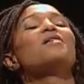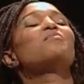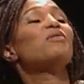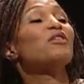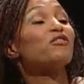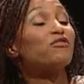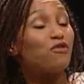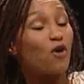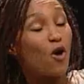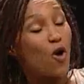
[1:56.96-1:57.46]

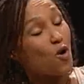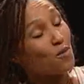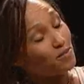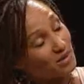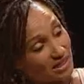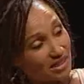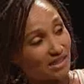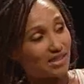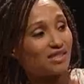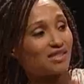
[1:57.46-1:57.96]

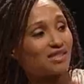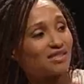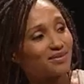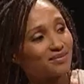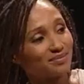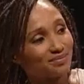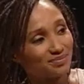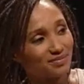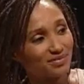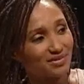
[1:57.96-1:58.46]
Performance.
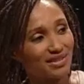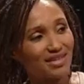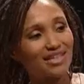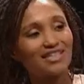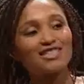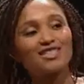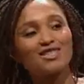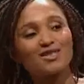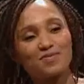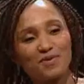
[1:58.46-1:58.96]

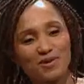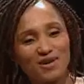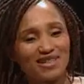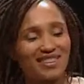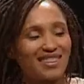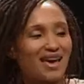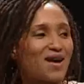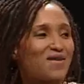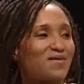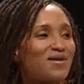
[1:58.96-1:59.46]
Performance in
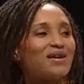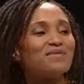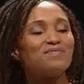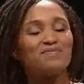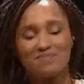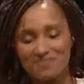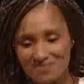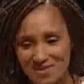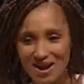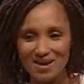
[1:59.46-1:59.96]
general.
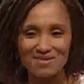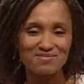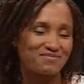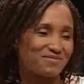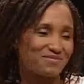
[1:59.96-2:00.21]
Yeah.